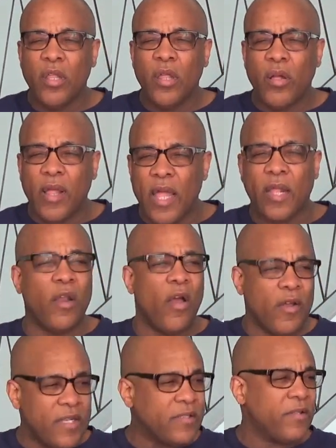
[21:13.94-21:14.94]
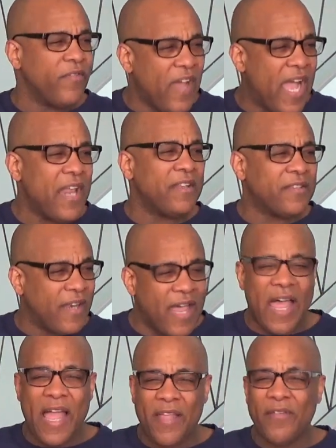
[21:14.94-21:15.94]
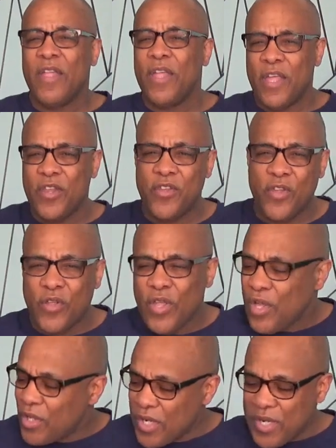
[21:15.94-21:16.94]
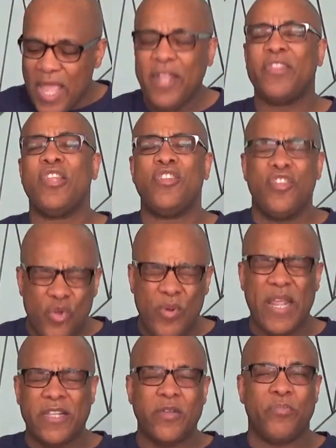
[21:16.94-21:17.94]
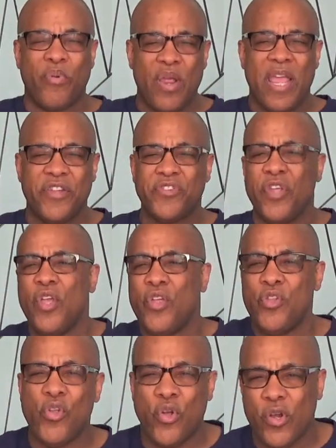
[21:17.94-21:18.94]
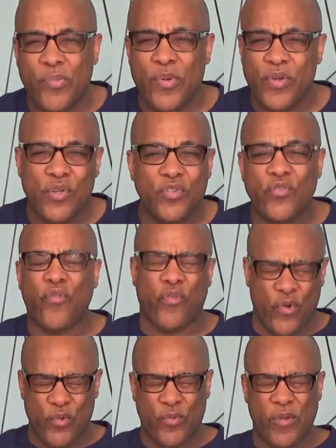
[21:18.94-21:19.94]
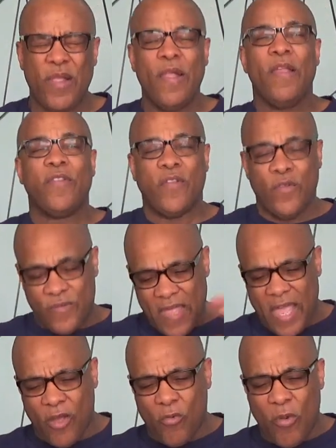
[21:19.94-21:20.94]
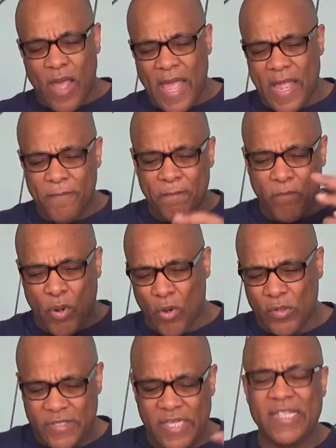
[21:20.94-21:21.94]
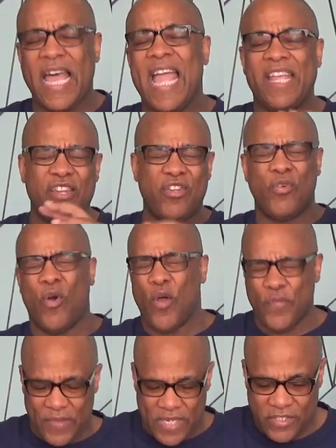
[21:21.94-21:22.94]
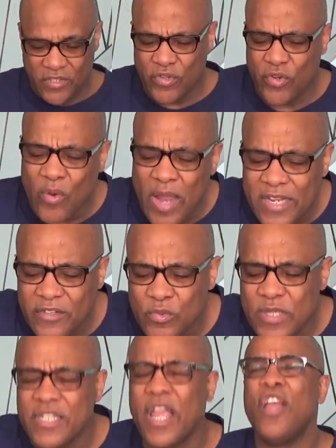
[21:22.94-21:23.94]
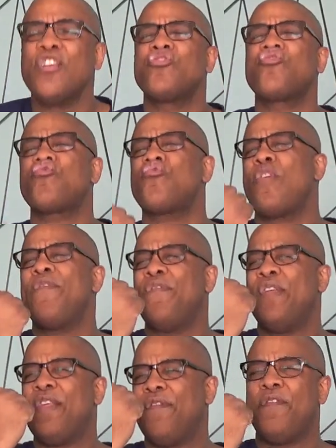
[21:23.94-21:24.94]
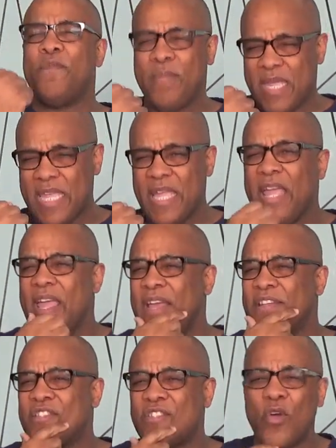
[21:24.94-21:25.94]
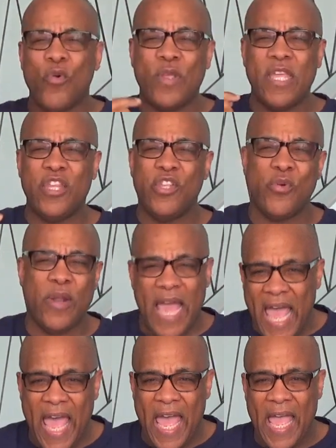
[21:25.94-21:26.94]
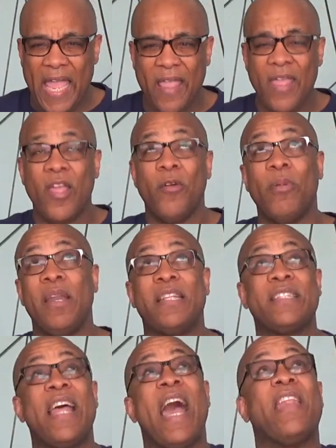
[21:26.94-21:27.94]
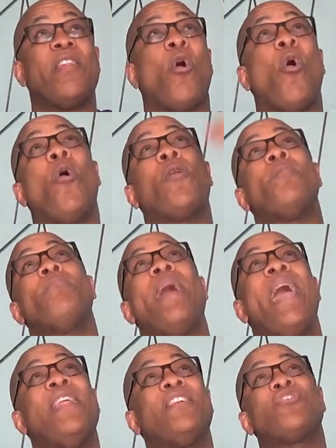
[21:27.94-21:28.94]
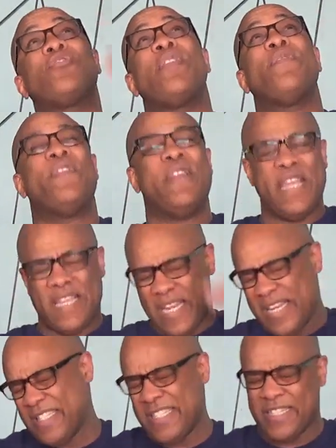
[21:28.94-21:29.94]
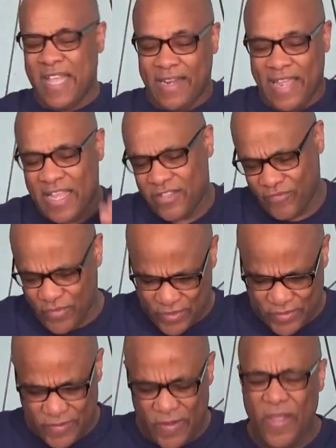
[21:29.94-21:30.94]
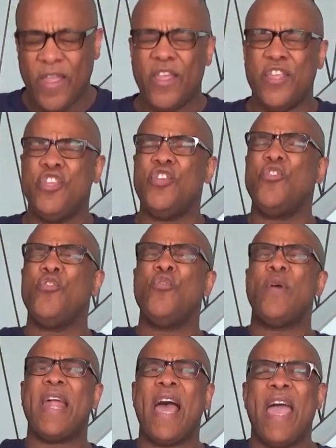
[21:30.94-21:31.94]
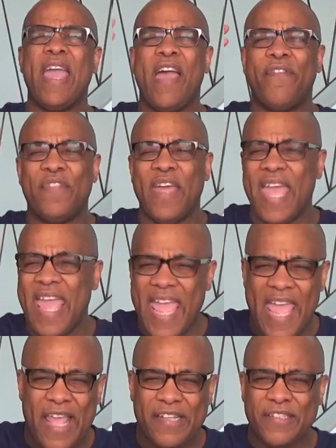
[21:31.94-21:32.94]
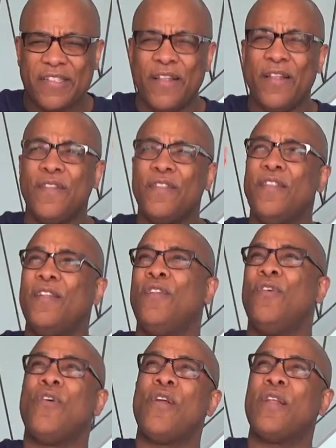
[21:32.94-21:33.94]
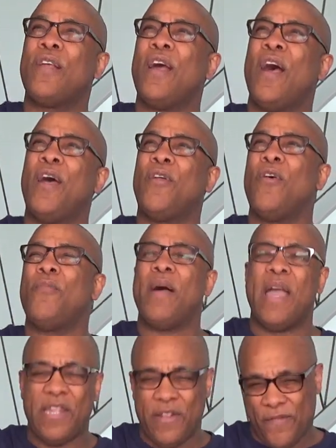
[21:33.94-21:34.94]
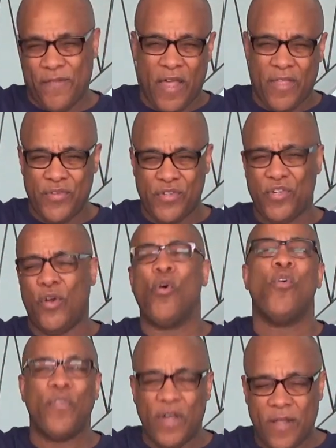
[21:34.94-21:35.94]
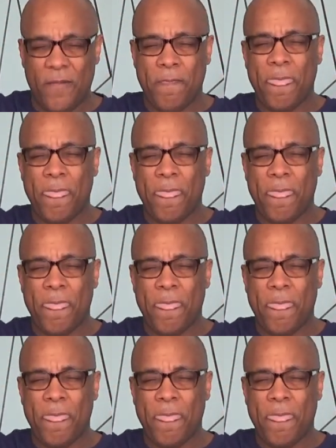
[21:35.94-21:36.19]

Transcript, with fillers: Okay, as long as the vine is alive and you're connected to it as a branch, you're going to produce fruit. So that's why Paul says, I can do all things through Christ, which strengtheneth me. And so can you and I. But it's not an automatic strengthening. And this is our last verse. You and I have to ask the Lord God Almighty, the Father, Jehovah,